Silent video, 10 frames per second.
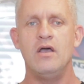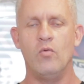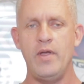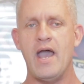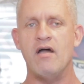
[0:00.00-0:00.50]

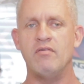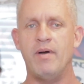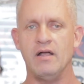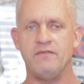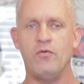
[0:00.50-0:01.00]
we have
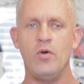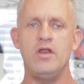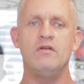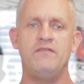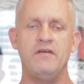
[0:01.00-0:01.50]
about
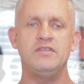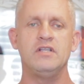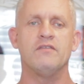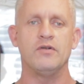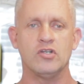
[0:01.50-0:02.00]
40 to 50
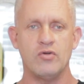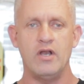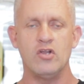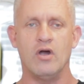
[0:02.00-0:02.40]
different credit